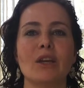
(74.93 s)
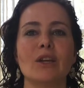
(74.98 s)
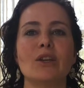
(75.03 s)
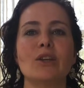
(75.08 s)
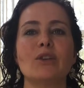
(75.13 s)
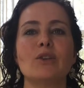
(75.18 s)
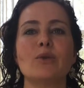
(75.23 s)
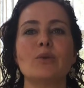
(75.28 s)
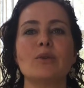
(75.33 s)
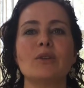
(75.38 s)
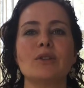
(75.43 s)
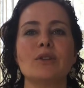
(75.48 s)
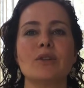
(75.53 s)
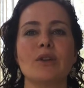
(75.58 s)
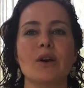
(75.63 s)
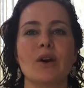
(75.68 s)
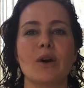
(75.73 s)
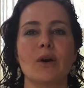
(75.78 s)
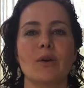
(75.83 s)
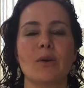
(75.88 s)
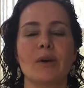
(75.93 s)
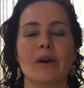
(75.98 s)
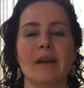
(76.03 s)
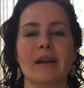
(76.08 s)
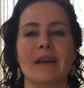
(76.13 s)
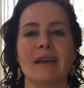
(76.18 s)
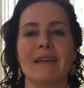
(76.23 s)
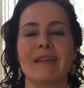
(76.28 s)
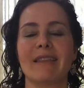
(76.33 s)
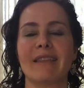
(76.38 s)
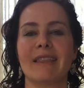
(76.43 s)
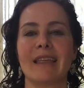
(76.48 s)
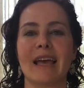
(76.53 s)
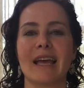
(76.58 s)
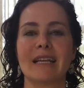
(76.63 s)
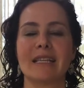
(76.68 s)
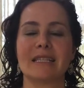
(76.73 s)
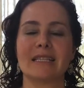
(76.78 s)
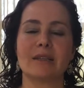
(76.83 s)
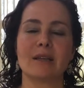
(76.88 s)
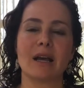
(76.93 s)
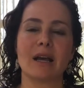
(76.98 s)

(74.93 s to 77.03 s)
you would know that